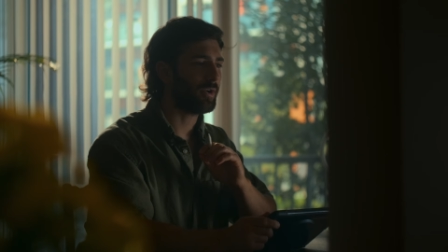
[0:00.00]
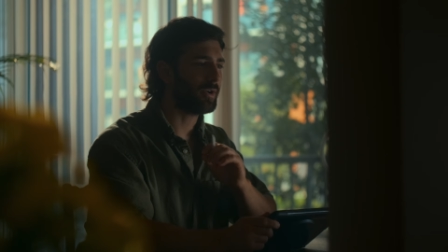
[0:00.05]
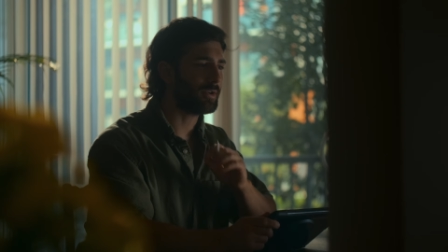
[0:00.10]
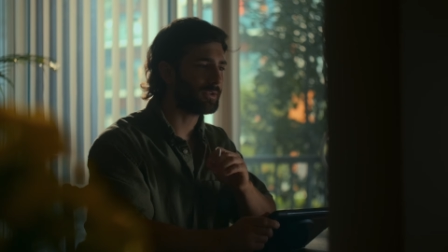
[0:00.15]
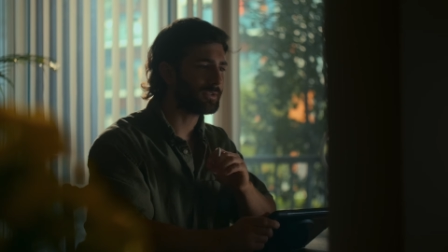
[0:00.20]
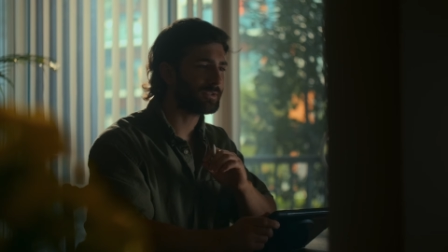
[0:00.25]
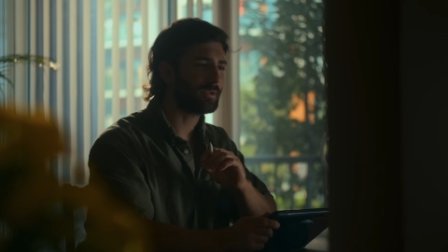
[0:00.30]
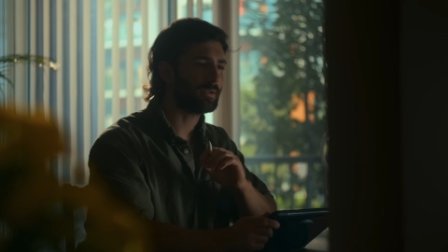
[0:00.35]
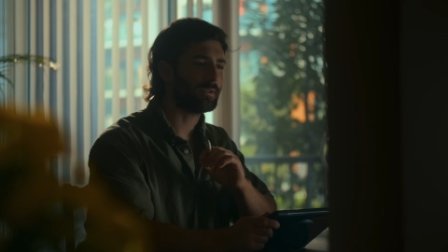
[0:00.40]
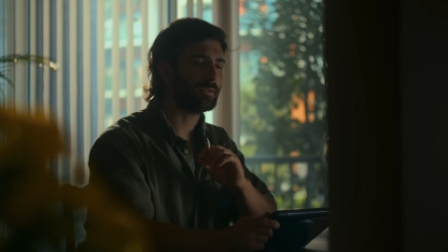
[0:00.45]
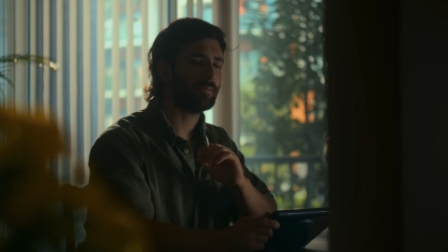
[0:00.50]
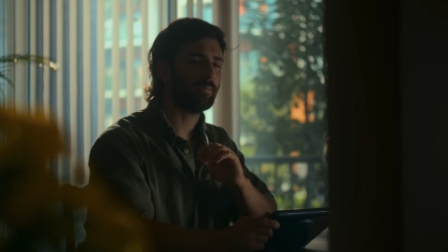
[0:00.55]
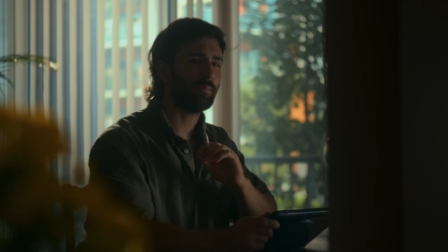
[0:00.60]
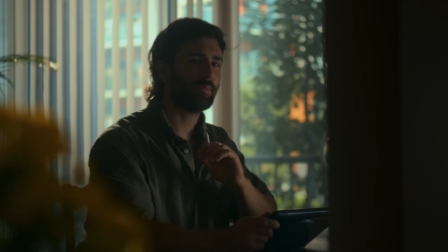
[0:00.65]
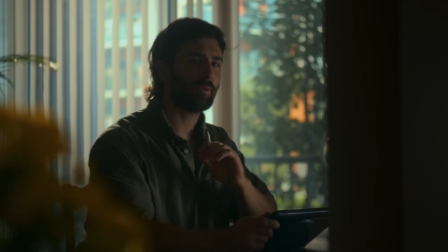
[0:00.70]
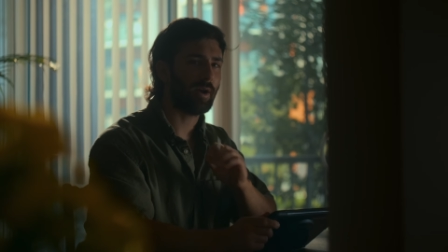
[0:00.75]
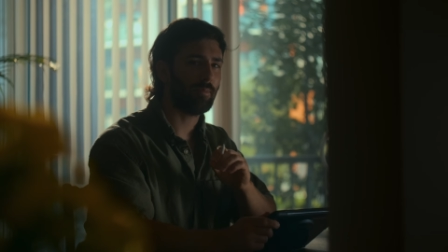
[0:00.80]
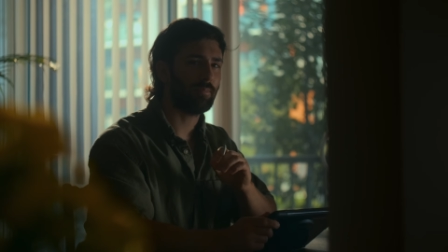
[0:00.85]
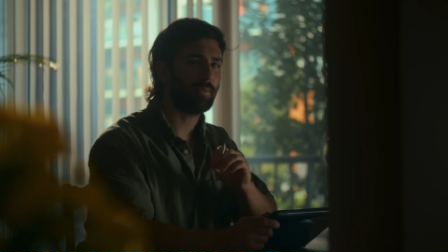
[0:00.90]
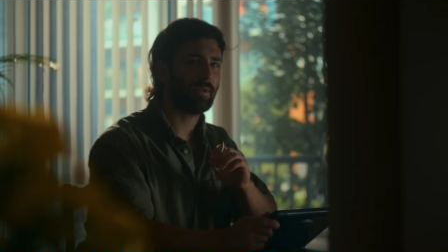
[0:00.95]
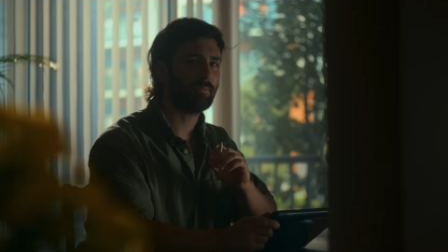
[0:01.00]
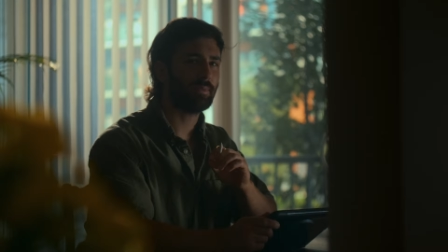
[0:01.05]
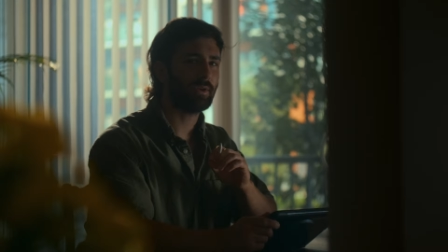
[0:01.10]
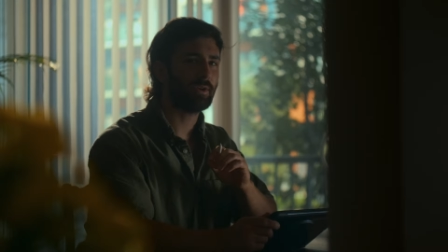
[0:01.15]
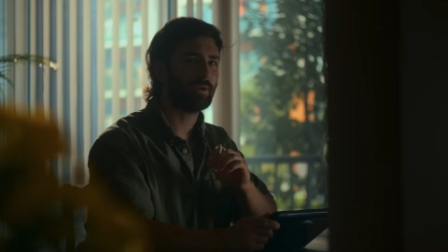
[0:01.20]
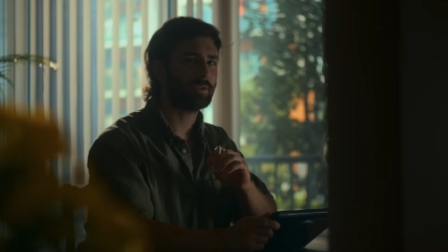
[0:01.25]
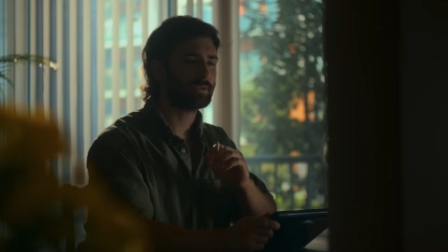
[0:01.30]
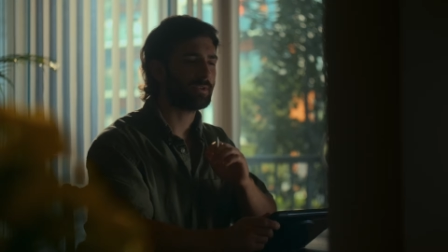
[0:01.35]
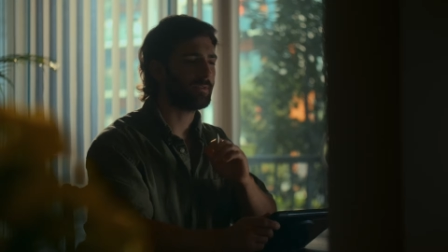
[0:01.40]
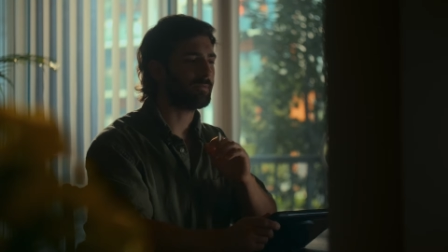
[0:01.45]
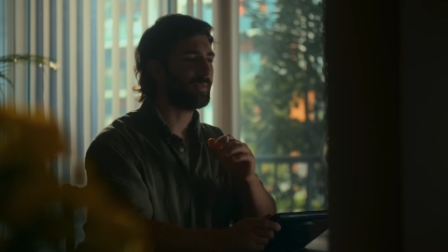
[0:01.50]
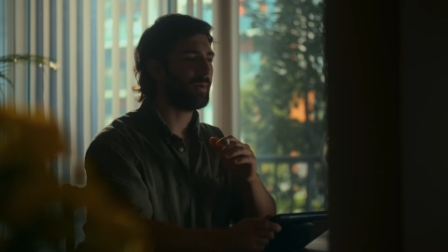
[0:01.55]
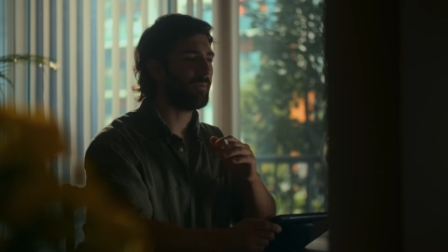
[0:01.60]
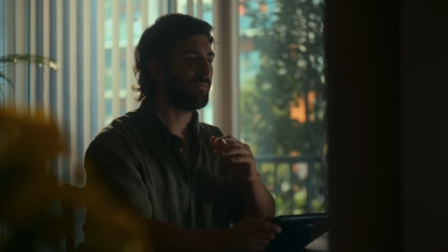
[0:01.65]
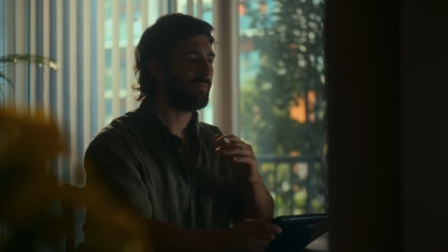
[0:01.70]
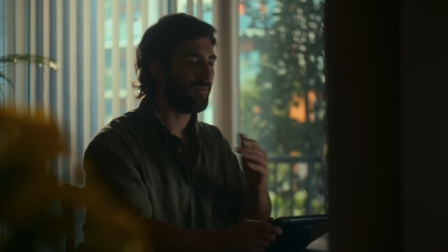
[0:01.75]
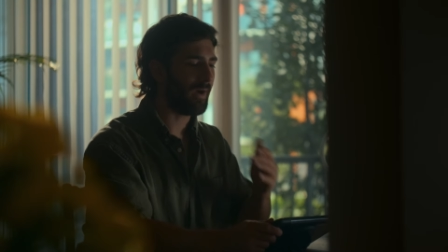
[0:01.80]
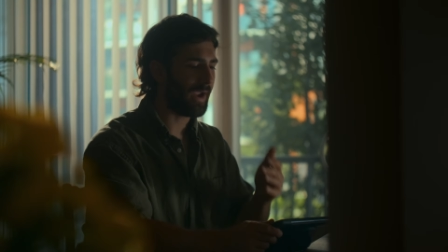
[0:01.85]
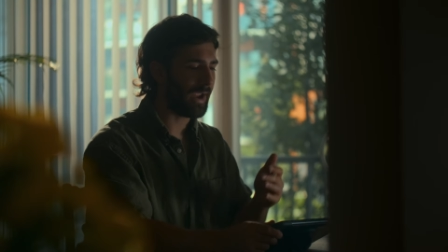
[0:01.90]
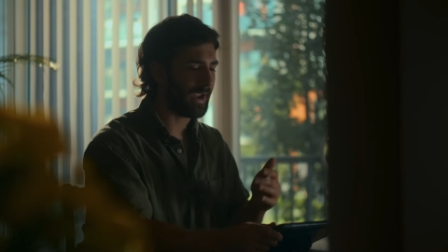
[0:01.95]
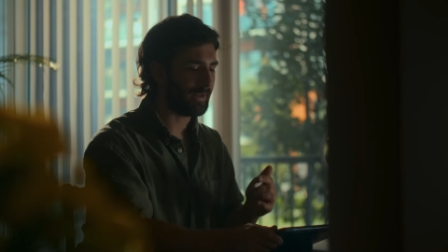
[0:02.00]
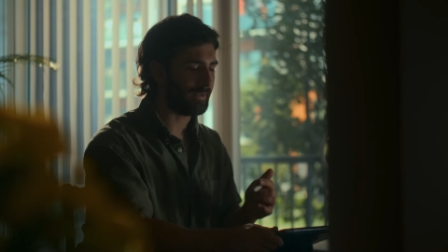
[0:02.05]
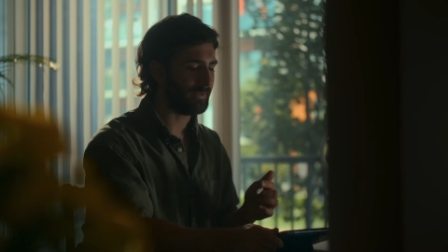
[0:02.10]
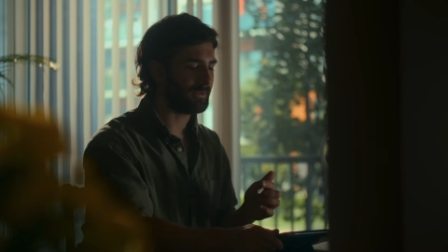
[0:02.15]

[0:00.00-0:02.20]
also a problem because of the weight.